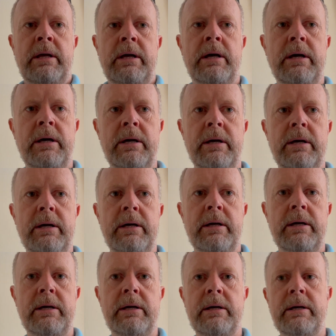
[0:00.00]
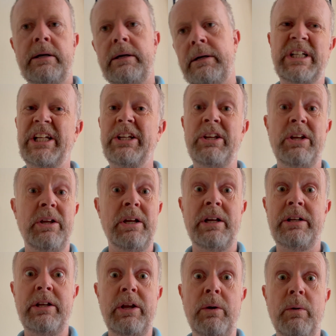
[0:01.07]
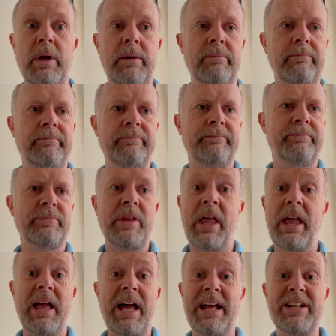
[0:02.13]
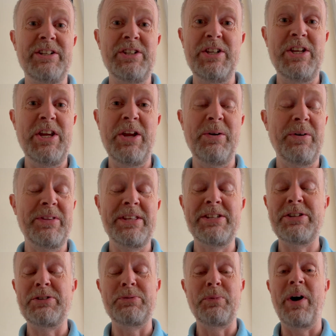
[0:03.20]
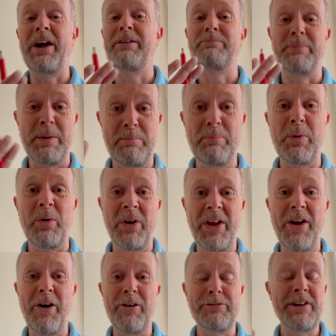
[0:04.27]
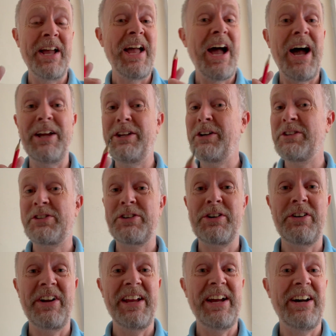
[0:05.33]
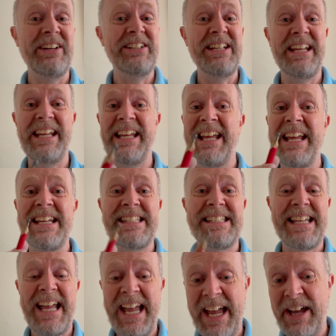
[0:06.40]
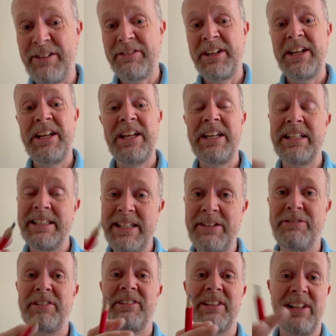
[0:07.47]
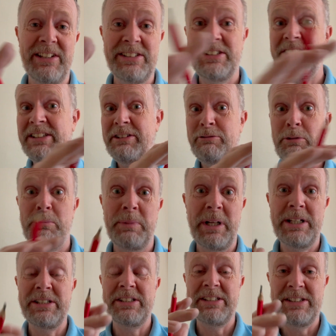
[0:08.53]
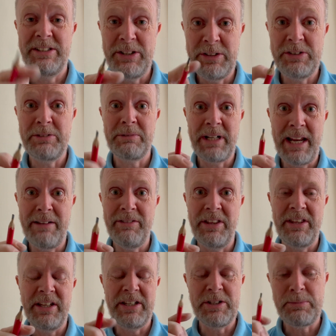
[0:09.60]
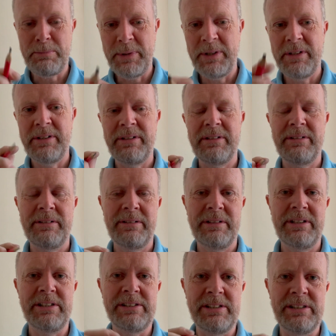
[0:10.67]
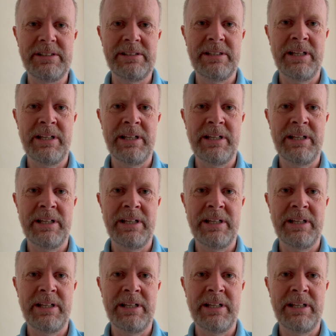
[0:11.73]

I knew it. I knew it. This is why I've been putting it off. I know it's a great idea to have different lights in different places and do some clever things, but this is